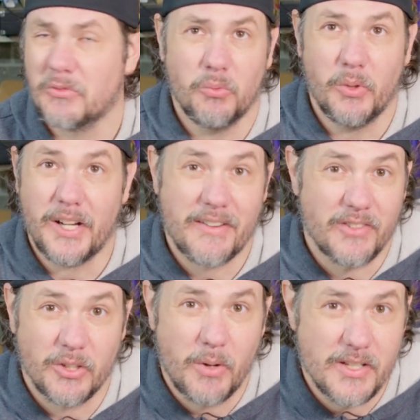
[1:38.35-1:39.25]

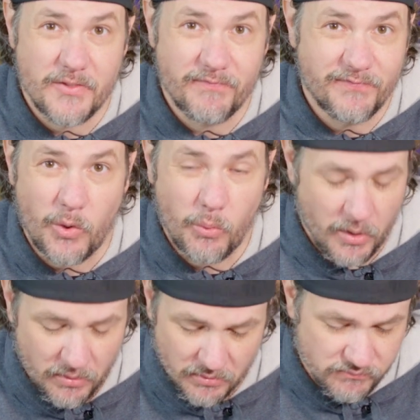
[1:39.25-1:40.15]
whatever it was,
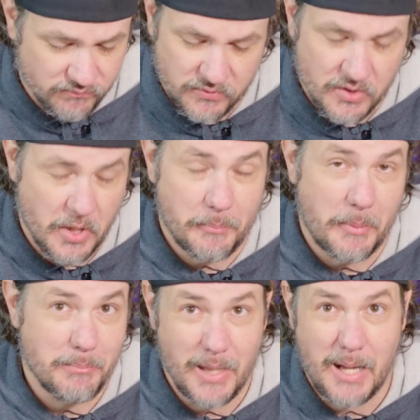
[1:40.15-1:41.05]
4
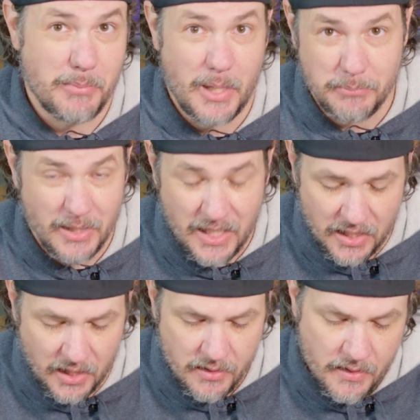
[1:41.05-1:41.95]
something, blah, blah,
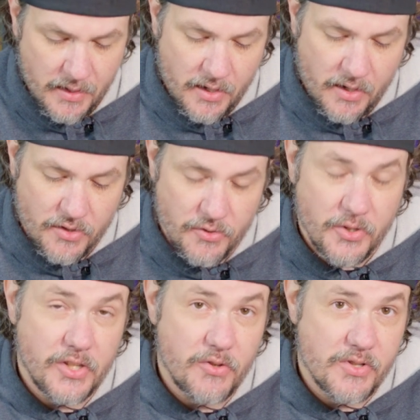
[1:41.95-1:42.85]
blah, you
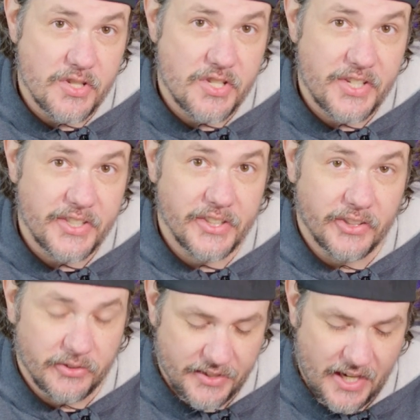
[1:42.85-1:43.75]
could use a
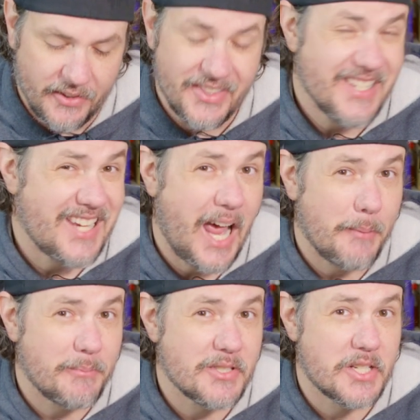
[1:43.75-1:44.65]
serial. Now this
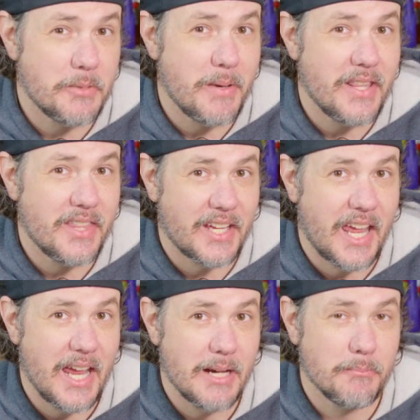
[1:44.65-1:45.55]
happens to be the
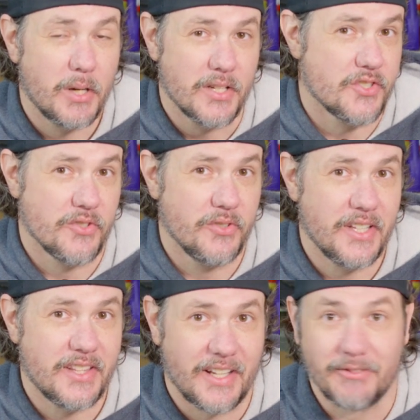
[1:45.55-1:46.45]
CAN bus
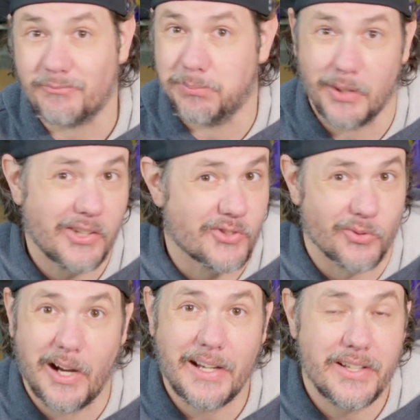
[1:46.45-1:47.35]
unit that plugs
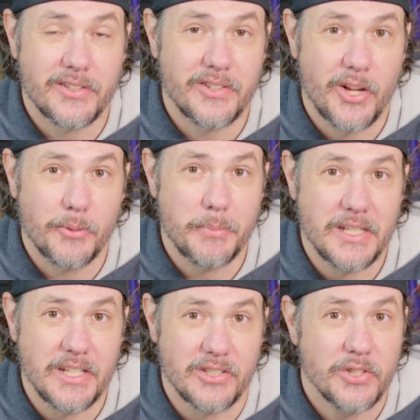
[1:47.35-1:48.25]
right into the
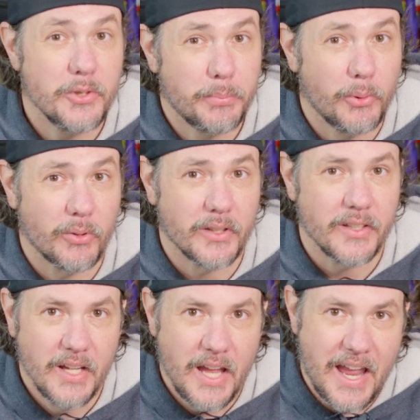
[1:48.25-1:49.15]
OBD2 port
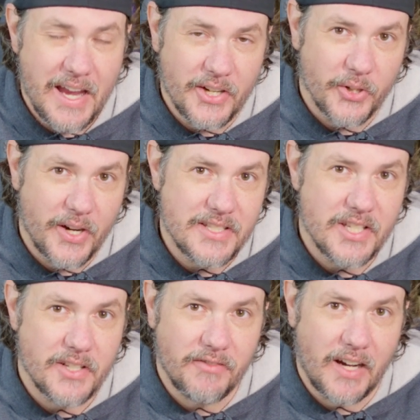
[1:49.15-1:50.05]
and creates
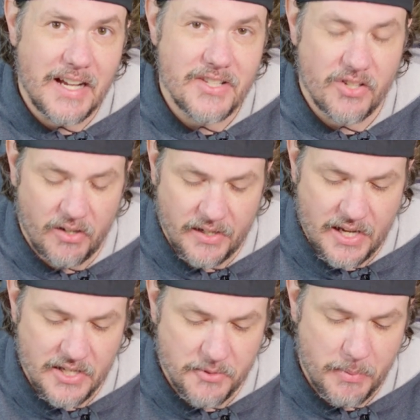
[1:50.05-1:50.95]
a device on
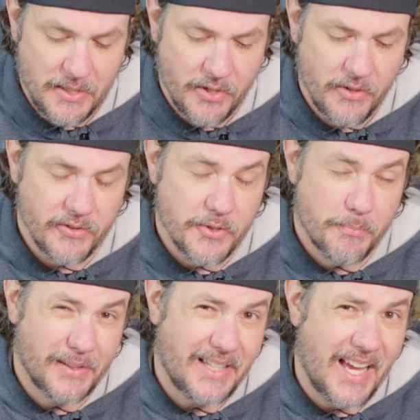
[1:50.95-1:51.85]
HP tuners.
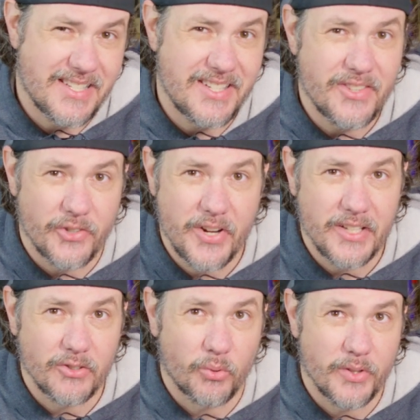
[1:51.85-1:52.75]
But that's neither
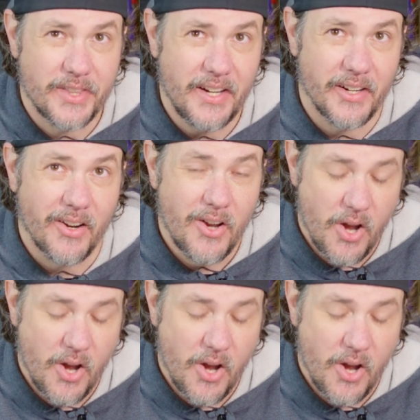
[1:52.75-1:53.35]
here nor there.